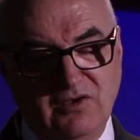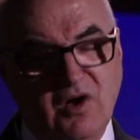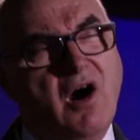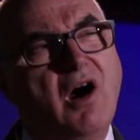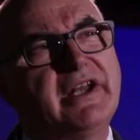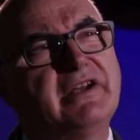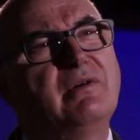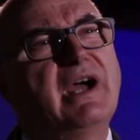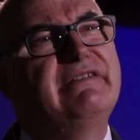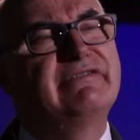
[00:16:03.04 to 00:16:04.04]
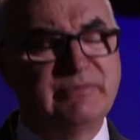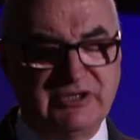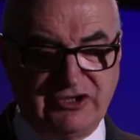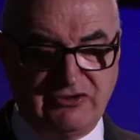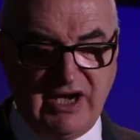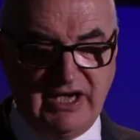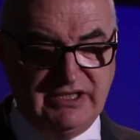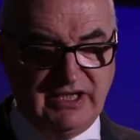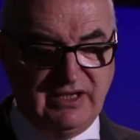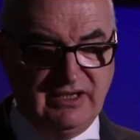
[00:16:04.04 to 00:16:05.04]
or hide away from the
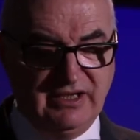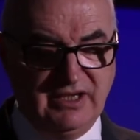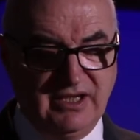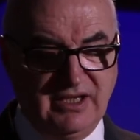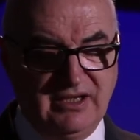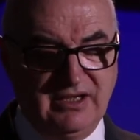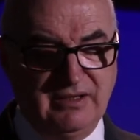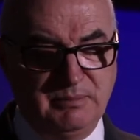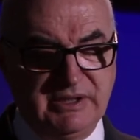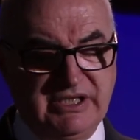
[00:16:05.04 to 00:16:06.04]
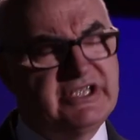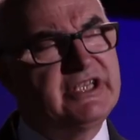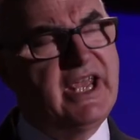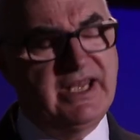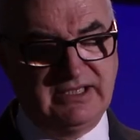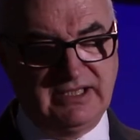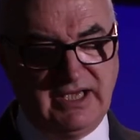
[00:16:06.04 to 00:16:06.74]
stranger, but instead